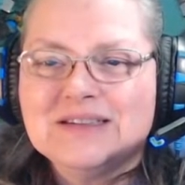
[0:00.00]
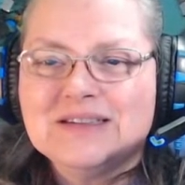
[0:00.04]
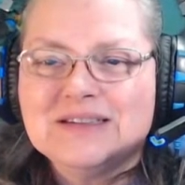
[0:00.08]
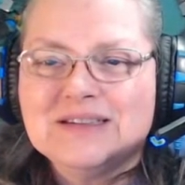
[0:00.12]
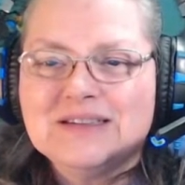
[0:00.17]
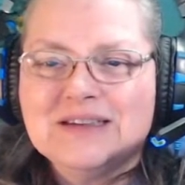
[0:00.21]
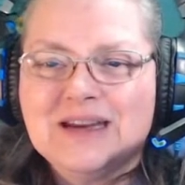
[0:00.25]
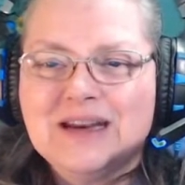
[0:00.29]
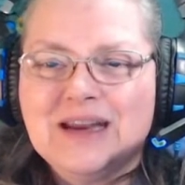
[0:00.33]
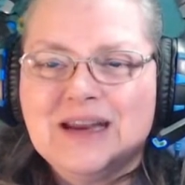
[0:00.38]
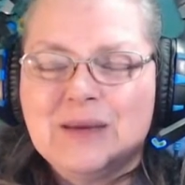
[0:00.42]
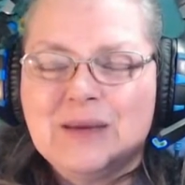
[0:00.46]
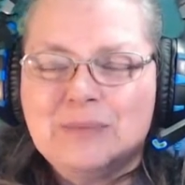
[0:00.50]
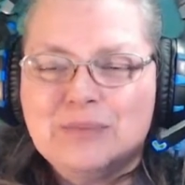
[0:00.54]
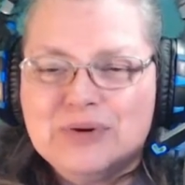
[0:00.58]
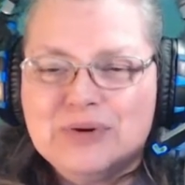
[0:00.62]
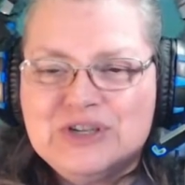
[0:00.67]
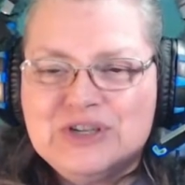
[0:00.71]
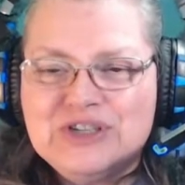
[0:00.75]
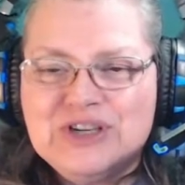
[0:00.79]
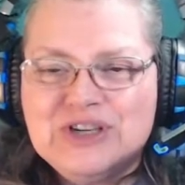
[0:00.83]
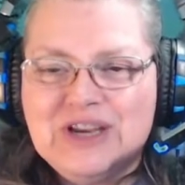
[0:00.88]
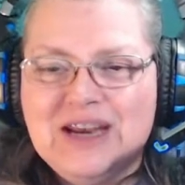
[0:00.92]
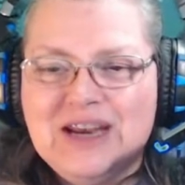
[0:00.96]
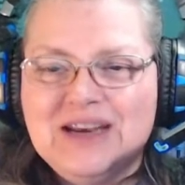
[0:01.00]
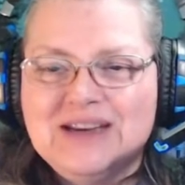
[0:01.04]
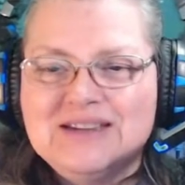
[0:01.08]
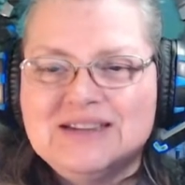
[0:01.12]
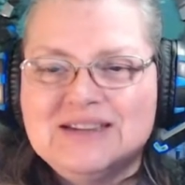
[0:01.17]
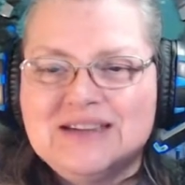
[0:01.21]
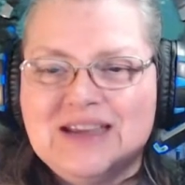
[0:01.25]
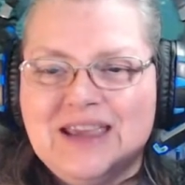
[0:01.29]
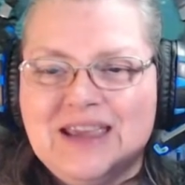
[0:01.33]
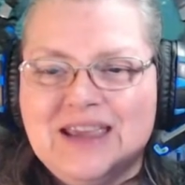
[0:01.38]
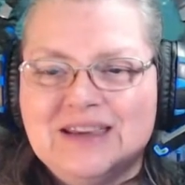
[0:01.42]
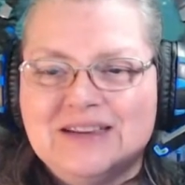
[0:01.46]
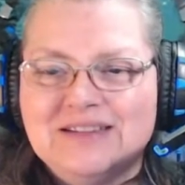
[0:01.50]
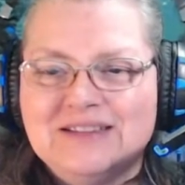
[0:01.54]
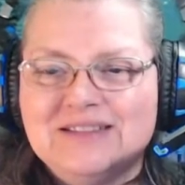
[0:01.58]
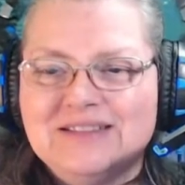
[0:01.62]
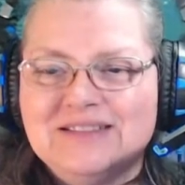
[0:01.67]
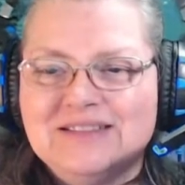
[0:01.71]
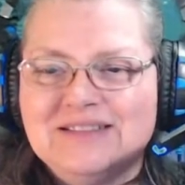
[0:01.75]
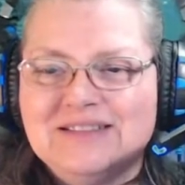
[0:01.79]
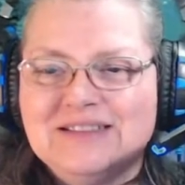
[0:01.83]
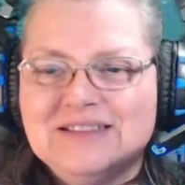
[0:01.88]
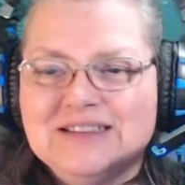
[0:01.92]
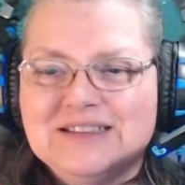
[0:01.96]
and I appreciate it, Dan.
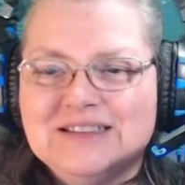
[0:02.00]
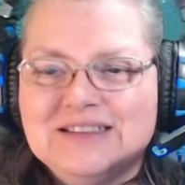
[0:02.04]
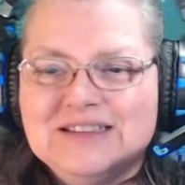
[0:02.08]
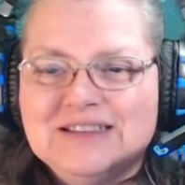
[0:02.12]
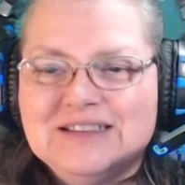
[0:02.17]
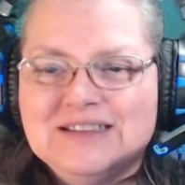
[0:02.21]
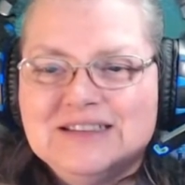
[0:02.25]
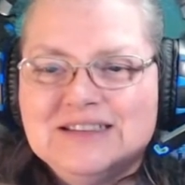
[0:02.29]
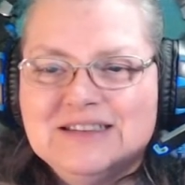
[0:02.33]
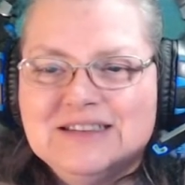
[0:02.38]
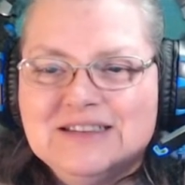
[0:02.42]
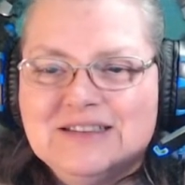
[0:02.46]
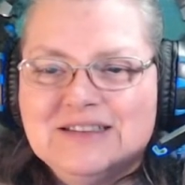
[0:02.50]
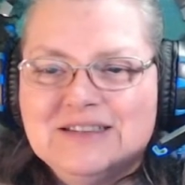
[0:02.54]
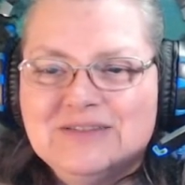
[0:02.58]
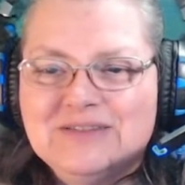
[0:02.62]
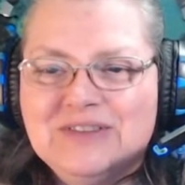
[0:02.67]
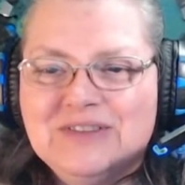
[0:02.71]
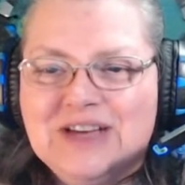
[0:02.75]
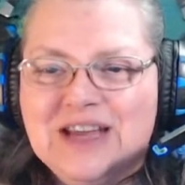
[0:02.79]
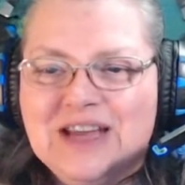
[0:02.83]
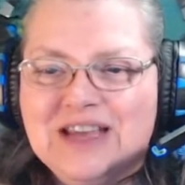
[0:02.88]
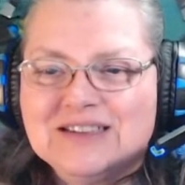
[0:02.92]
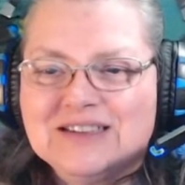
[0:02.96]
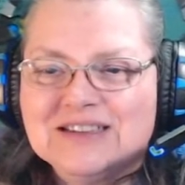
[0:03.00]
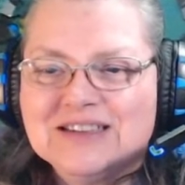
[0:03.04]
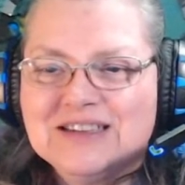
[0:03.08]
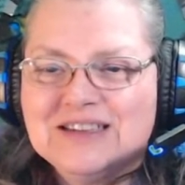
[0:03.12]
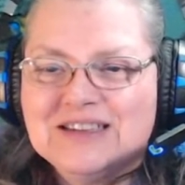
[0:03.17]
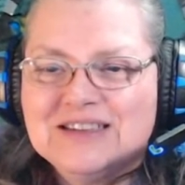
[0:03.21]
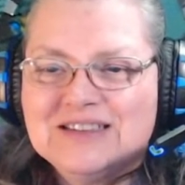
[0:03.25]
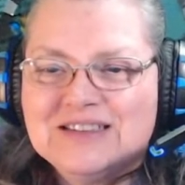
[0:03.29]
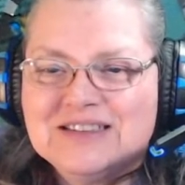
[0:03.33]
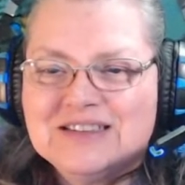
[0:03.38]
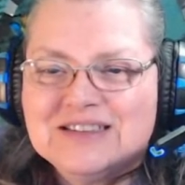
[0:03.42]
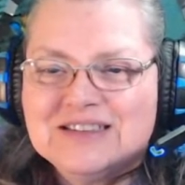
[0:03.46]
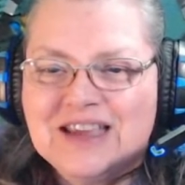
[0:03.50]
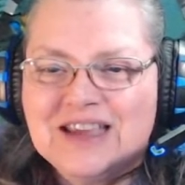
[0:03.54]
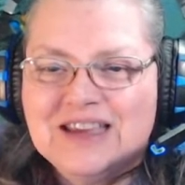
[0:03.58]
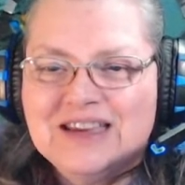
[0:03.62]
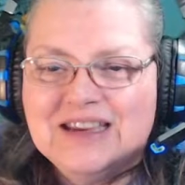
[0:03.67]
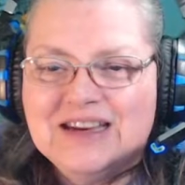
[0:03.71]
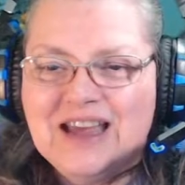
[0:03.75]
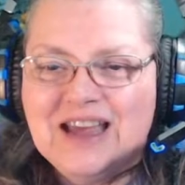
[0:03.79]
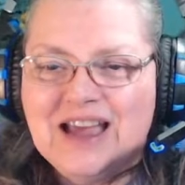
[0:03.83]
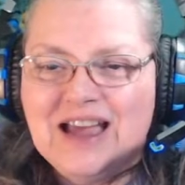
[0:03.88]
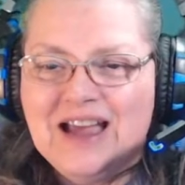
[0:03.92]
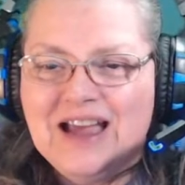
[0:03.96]
Vanaski's
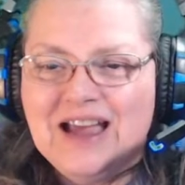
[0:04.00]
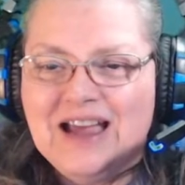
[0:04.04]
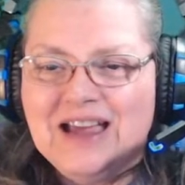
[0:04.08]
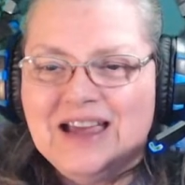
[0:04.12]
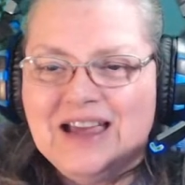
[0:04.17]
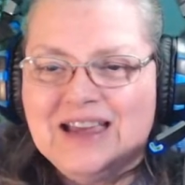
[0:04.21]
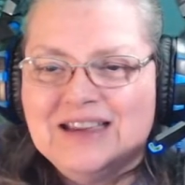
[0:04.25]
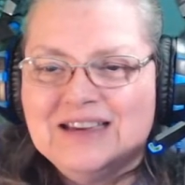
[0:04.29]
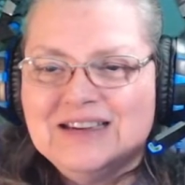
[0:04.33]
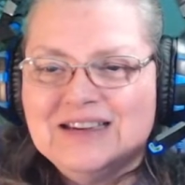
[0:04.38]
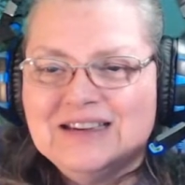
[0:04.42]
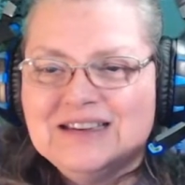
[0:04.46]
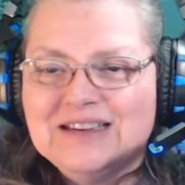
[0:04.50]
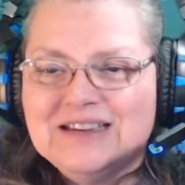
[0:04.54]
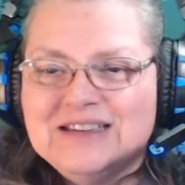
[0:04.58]
saying hi.